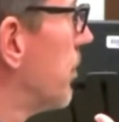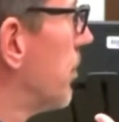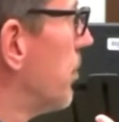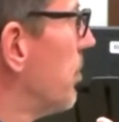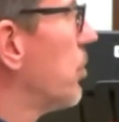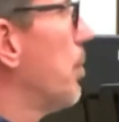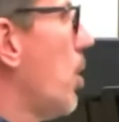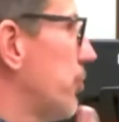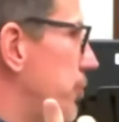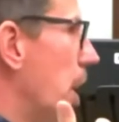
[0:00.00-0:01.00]
Mr.
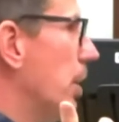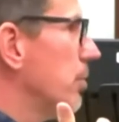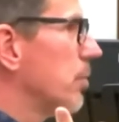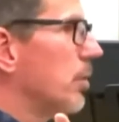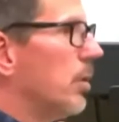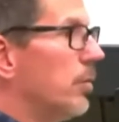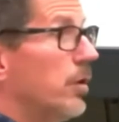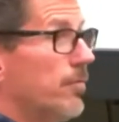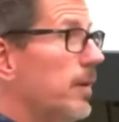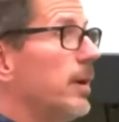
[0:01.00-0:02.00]
Balch does. The
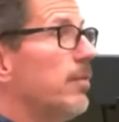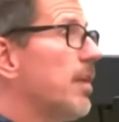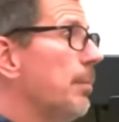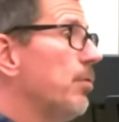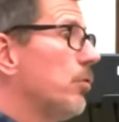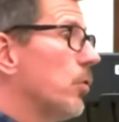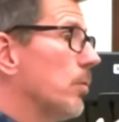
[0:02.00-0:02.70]
defendant attempts to.